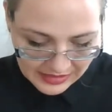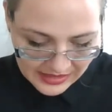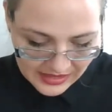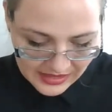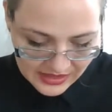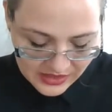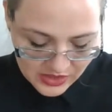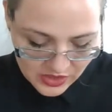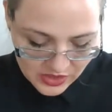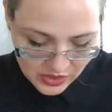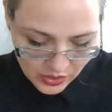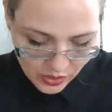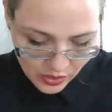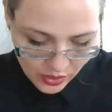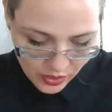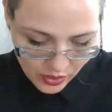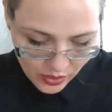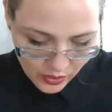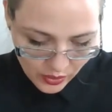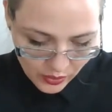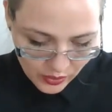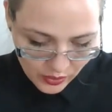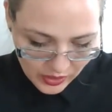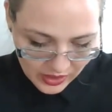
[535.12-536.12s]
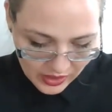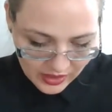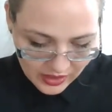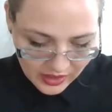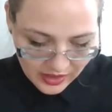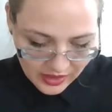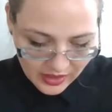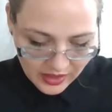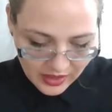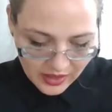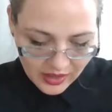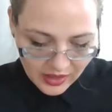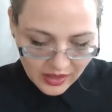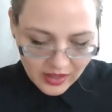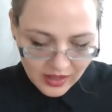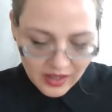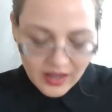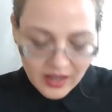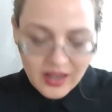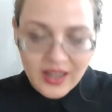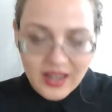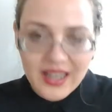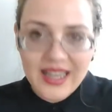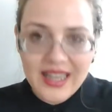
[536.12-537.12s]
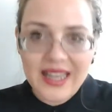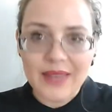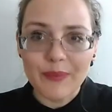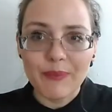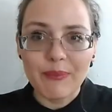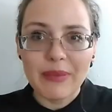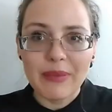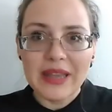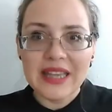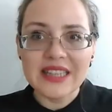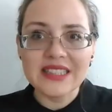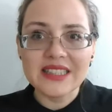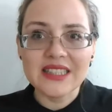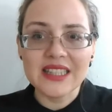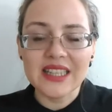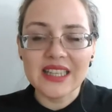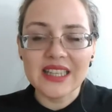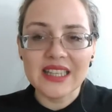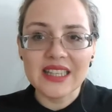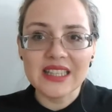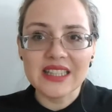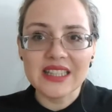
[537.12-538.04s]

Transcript: And so basically